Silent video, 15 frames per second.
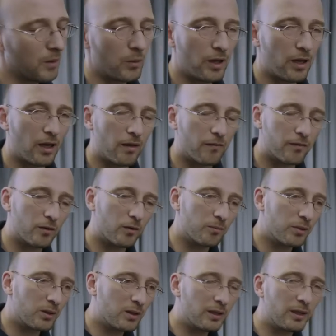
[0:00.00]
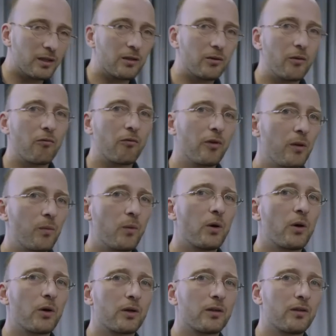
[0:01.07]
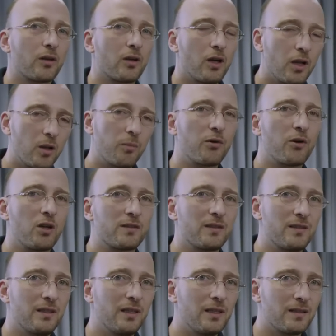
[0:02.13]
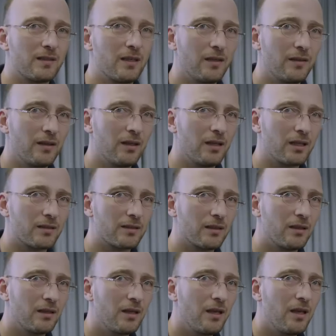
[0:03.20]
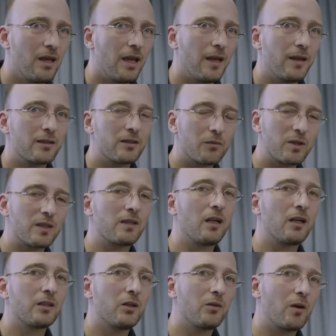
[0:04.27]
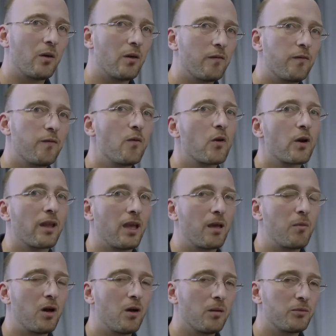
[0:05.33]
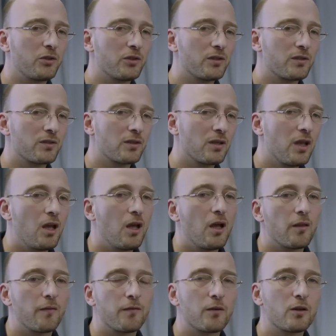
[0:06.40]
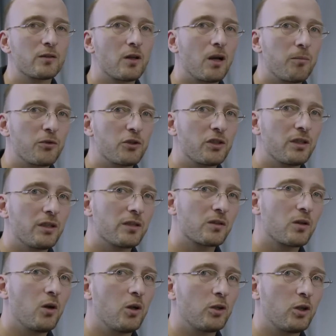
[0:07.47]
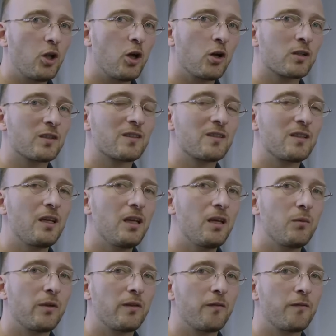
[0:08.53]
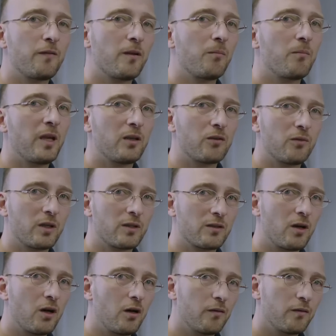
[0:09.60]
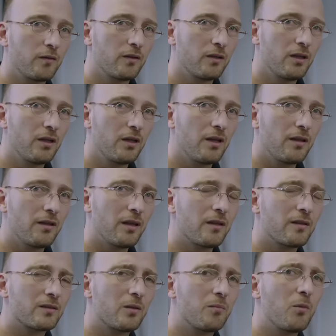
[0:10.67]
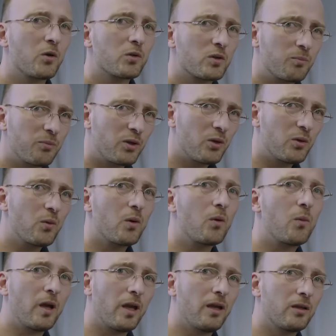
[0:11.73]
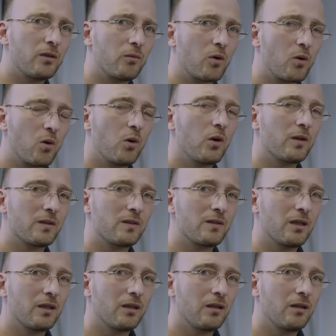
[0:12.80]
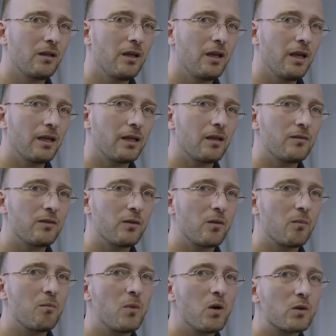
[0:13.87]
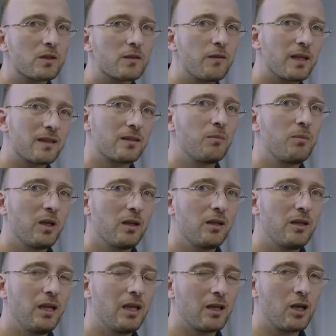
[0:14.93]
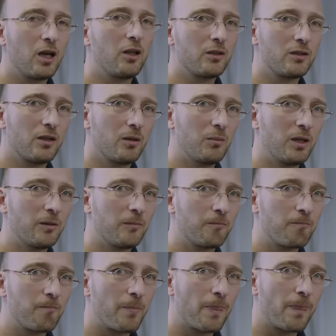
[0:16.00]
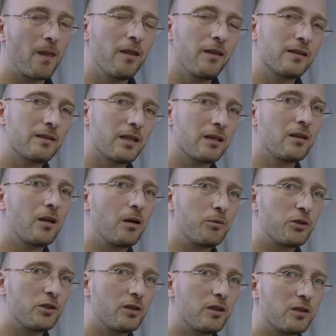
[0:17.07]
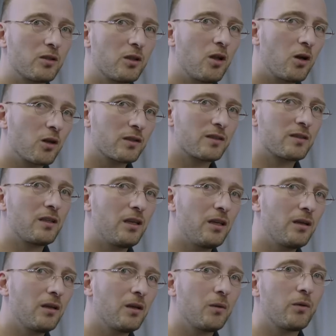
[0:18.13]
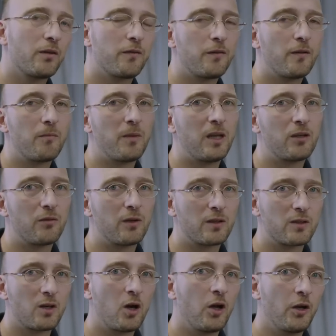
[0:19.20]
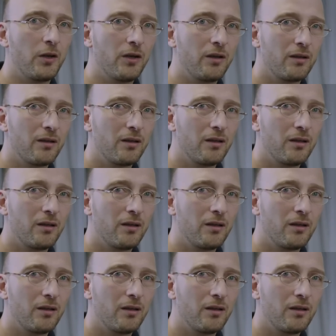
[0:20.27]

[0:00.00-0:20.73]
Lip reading: We have completely reworked the color processing inside the Alexa, and as a result, you now have four gamma options. The first option is called Log C with film matrix off. That is the most pure way to record the signal. It gives you the most flexibility in color timing. The second option is Log C with film matrix on.